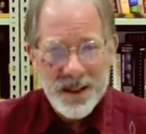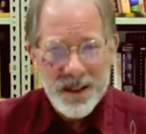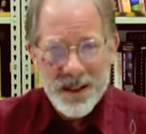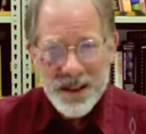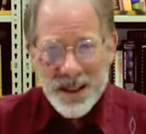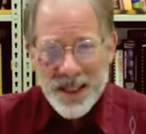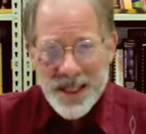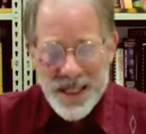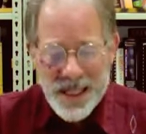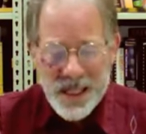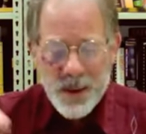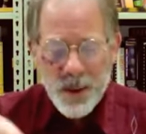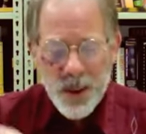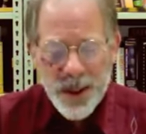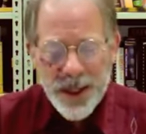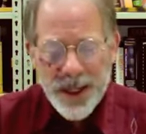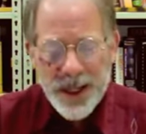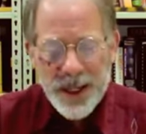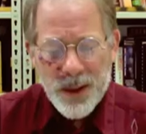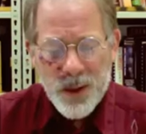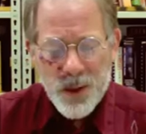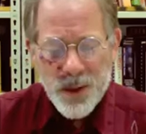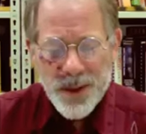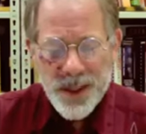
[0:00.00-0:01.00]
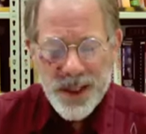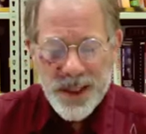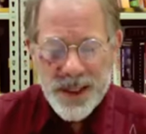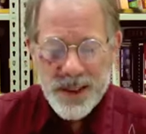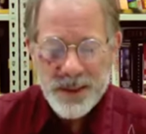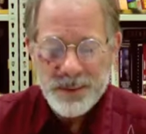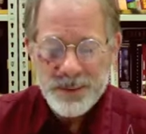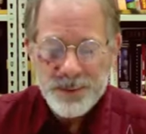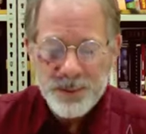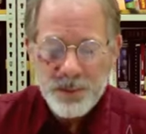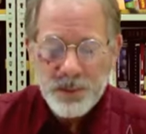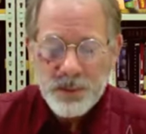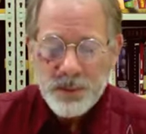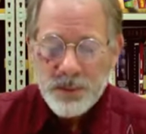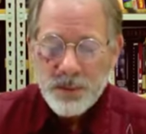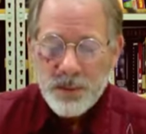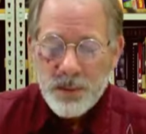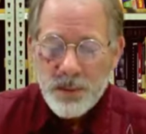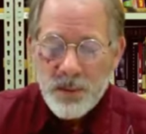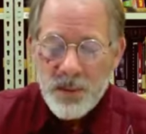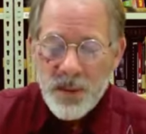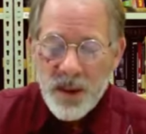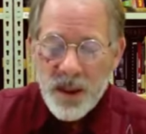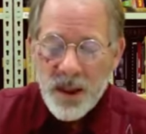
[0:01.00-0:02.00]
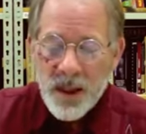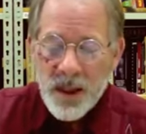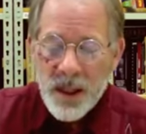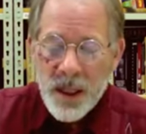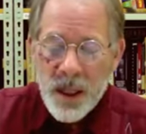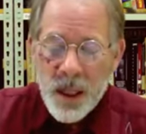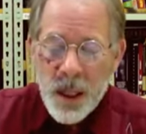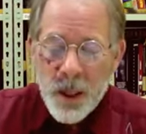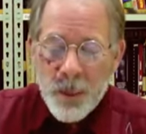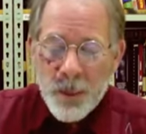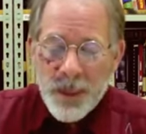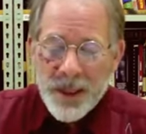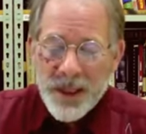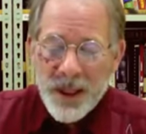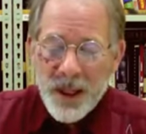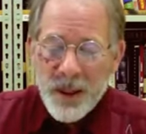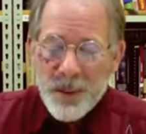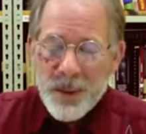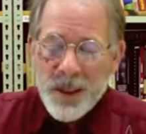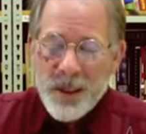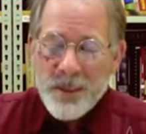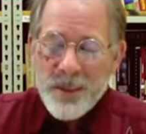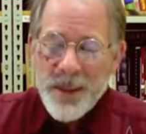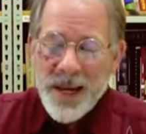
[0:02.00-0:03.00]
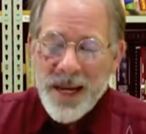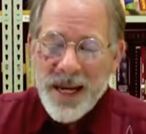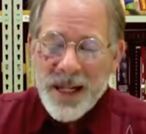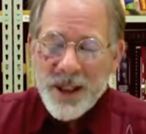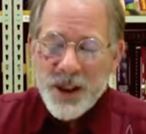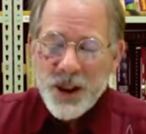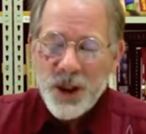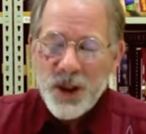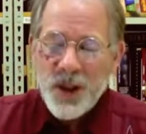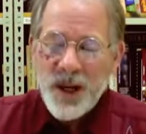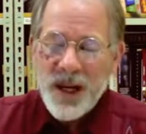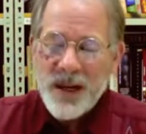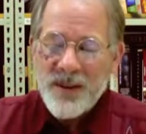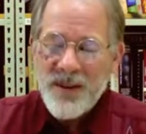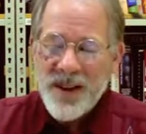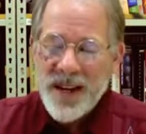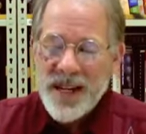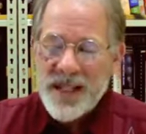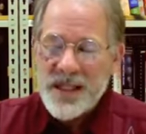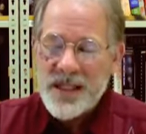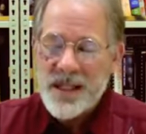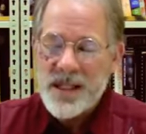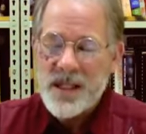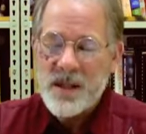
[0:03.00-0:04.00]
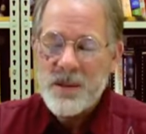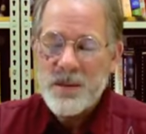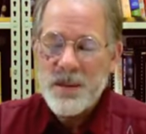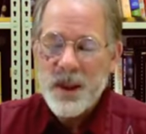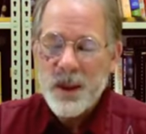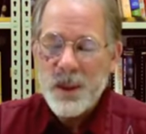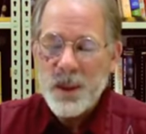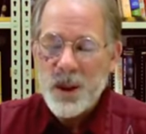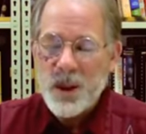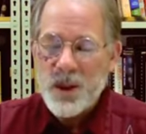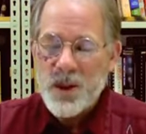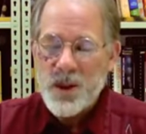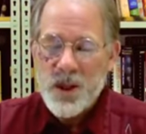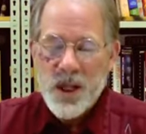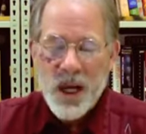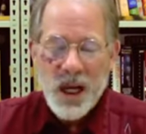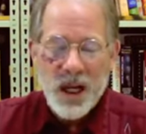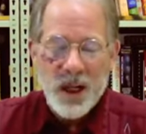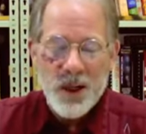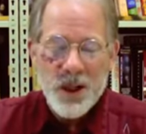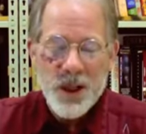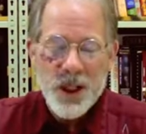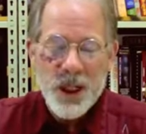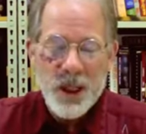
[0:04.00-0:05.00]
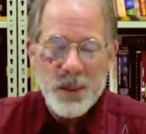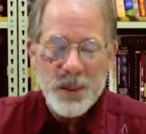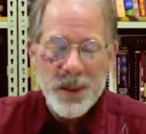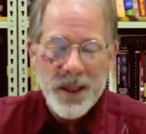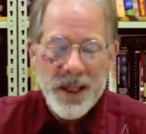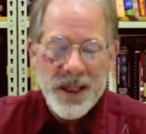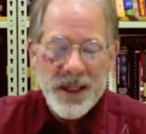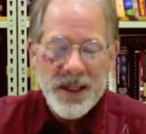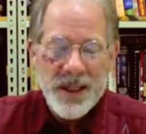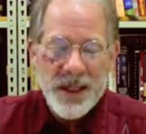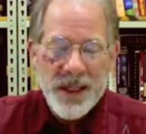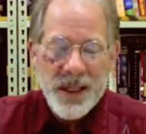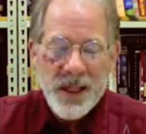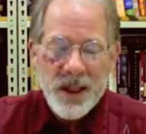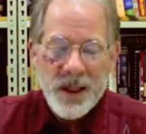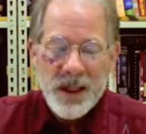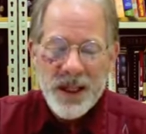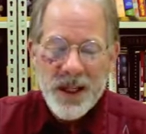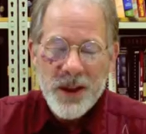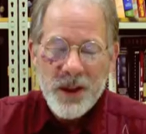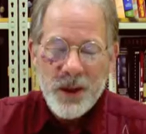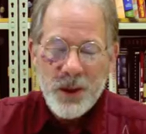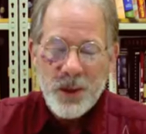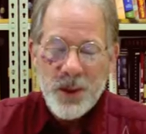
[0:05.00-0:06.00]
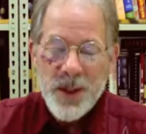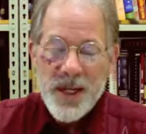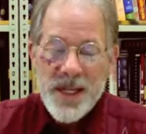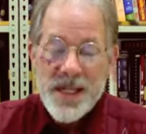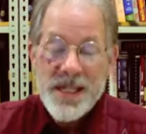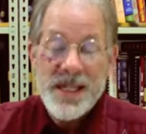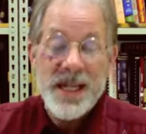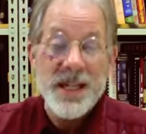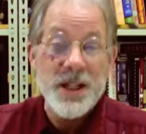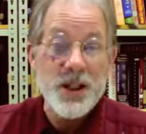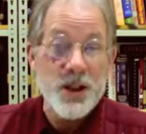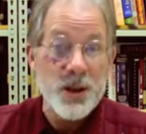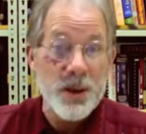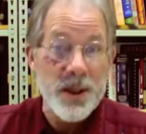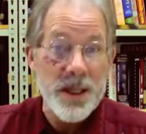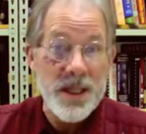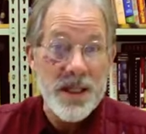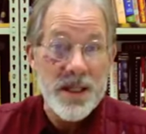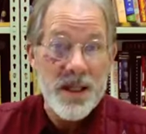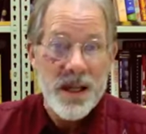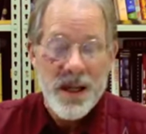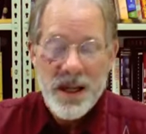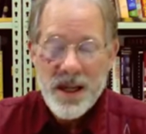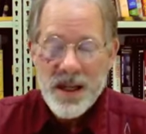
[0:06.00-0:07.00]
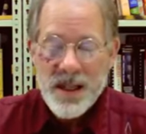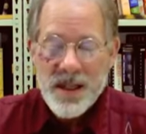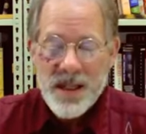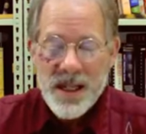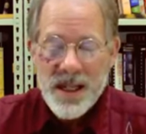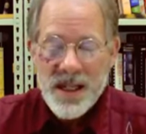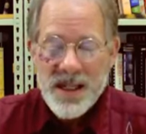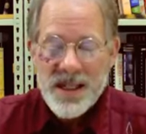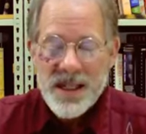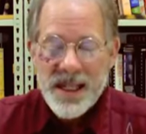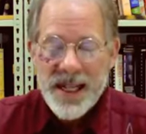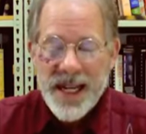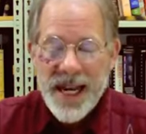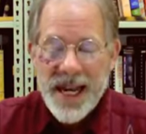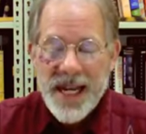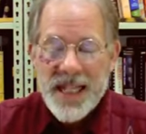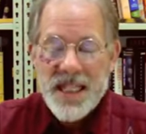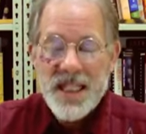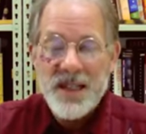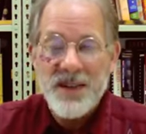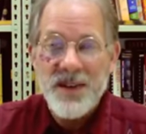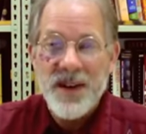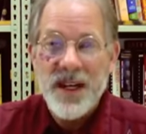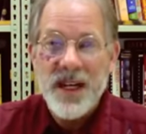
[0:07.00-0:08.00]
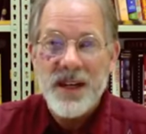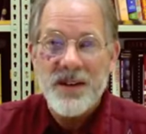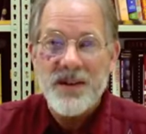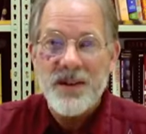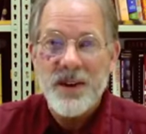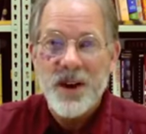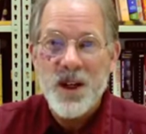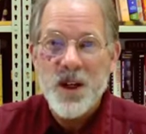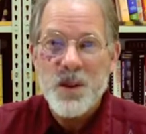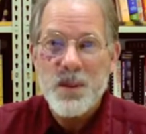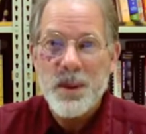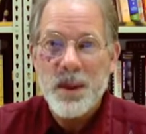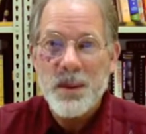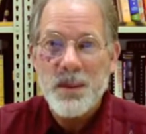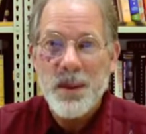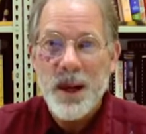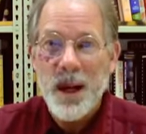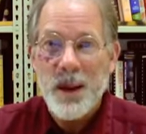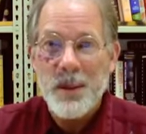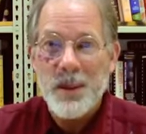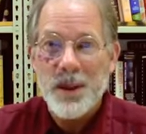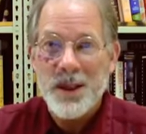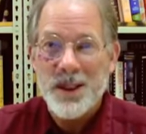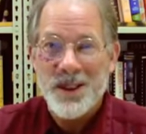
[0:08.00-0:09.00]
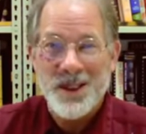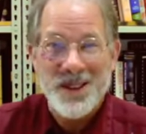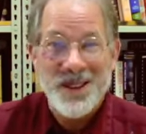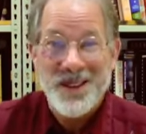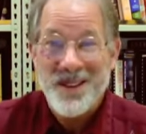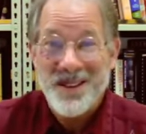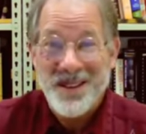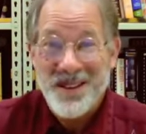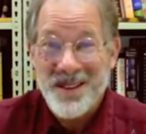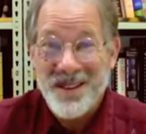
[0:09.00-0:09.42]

Let's see where he goes with this. But there have been major advances in biblical scholarship in the nearly 3 centuries since the KJV had first been published.